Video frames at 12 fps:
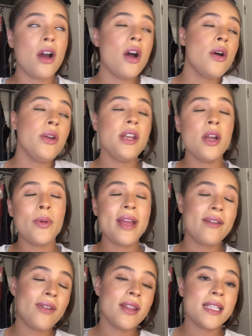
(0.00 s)
oh, you know, we
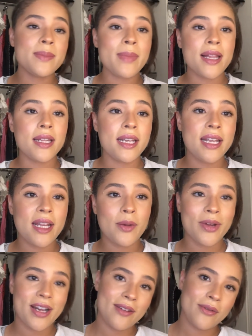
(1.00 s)
have all this melanin,
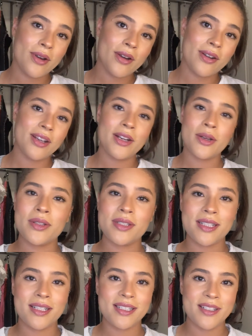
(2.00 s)
whatever, you the
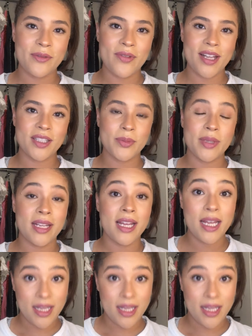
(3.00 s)
sun doesn't affect me.